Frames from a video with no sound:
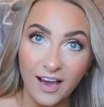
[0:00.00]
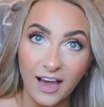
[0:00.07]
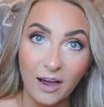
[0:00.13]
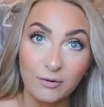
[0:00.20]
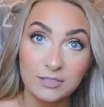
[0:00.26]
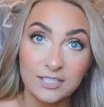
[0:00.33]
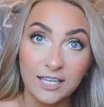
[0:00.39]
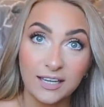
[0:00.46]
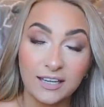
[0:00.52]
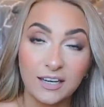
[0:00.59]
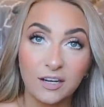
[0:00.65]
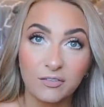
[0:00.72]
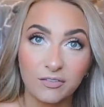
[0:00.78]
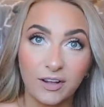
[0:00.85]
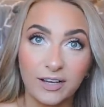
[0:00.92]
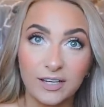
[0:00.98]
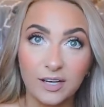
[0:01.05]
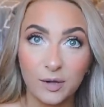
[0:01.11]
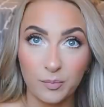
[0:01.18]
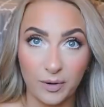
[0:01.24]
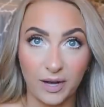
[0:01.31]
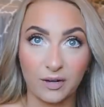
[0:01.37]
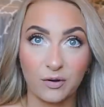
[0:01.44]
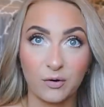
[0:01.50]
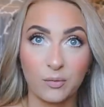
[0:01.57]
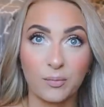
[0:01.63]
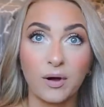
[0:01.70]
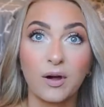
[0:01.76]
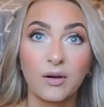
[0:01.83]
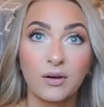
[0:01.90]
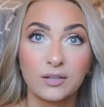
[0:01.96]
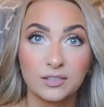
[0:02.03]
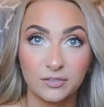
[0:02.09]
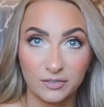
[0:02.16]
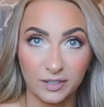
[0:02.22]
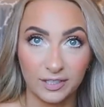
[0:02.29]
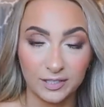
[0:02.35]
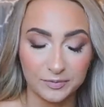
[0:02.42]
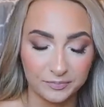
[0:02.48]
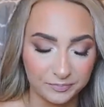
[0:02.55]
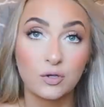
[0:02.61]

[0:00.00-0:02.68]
I was taking a flight back home to Philly.